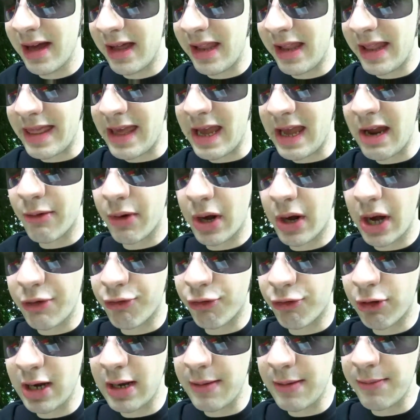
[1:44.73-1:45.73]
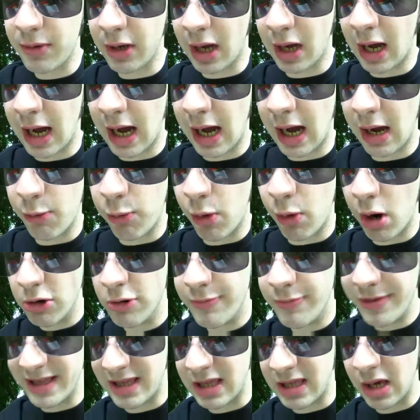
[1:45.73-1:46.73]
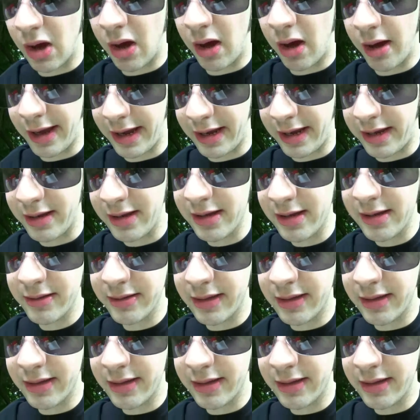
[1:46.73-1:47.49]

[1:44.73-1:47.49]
And there I dreamed, ah, woe betide,